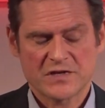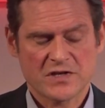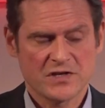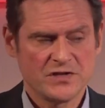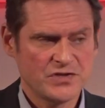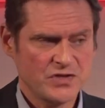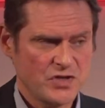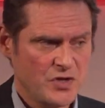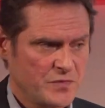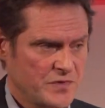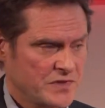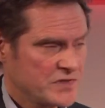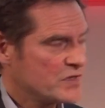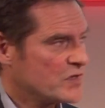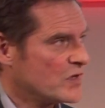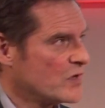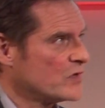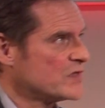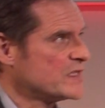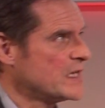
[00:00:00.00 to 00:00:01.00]

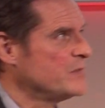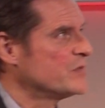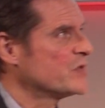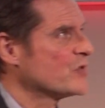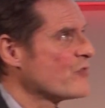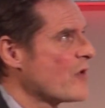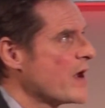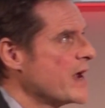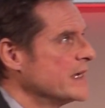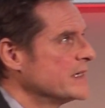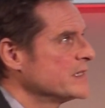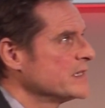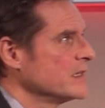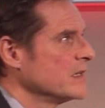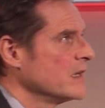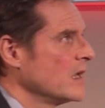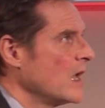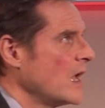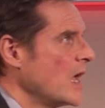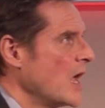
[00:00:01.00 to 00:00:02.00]
Consumers seem to rate
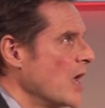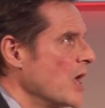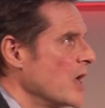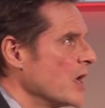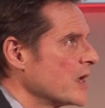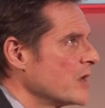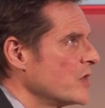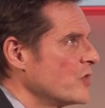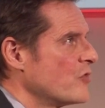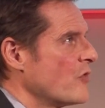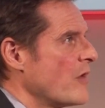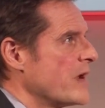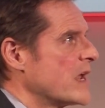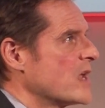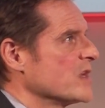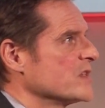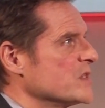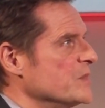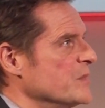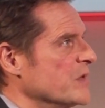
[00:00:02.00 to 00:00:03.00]
great
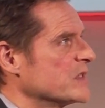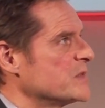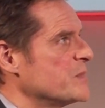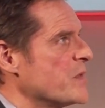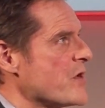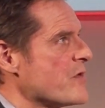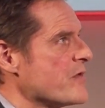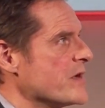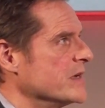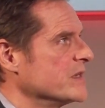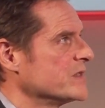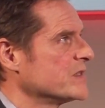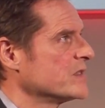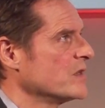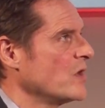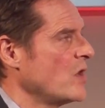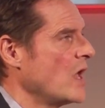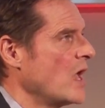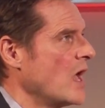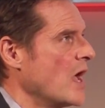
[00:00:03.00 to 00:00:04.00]
customer experience
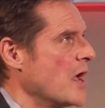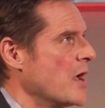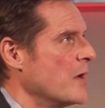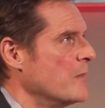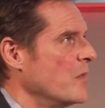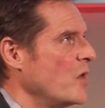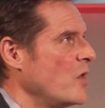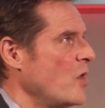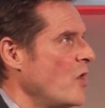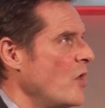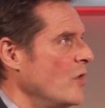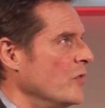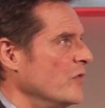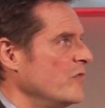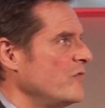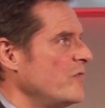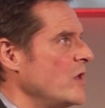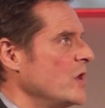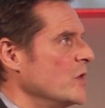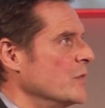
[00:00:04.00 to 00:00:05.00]
on
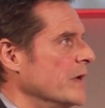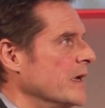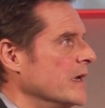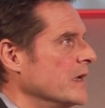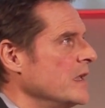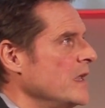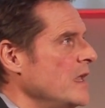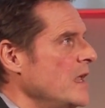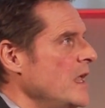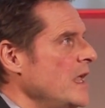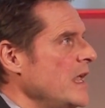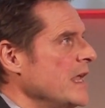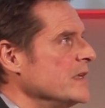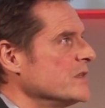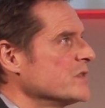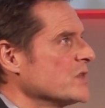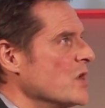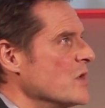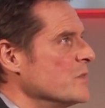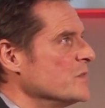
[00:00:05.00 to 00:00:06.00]
the following in
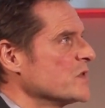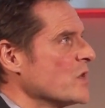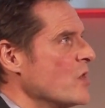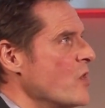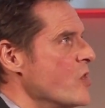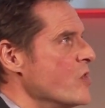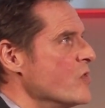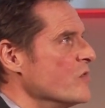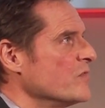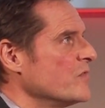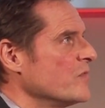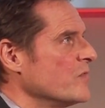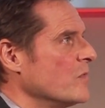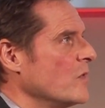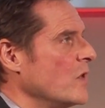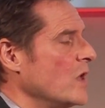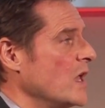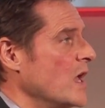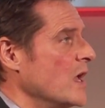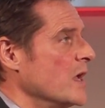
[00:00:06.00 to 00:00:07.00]
terms of
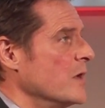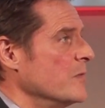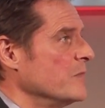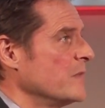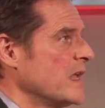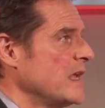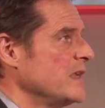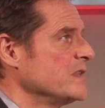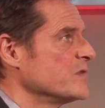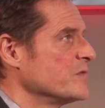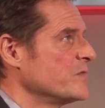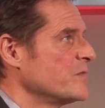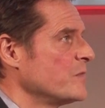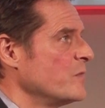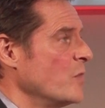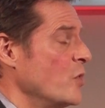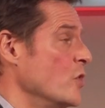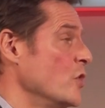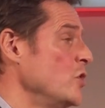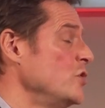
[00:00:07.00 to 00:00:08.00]
ease
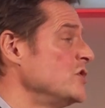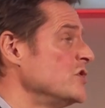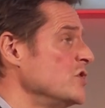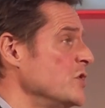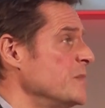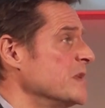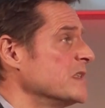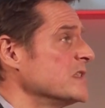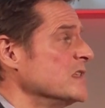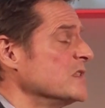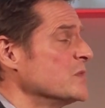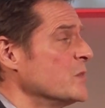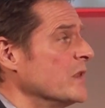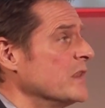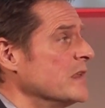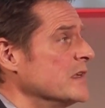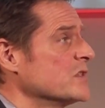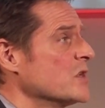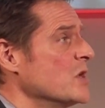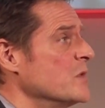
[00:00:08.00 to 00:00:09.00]
of, or who to do business
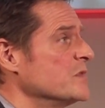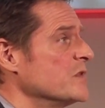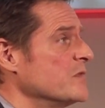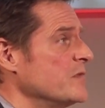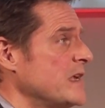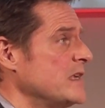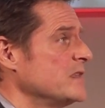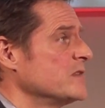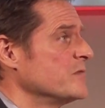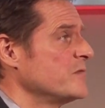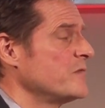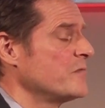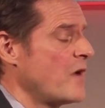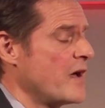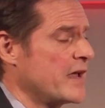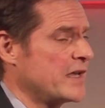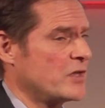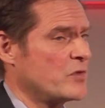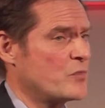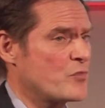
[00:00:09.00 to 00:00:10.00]
with, in terms of ease of
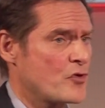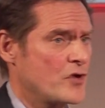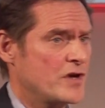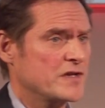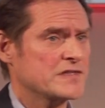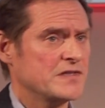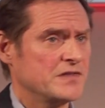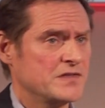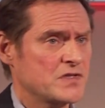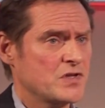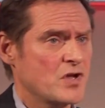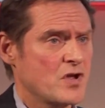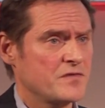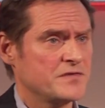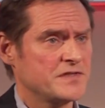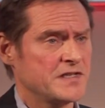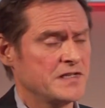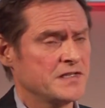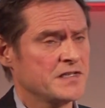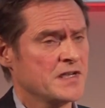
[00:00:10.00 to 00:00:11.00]
finding the products and
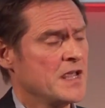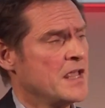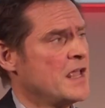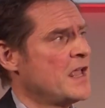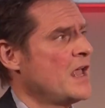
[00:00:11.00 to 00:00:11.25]
services,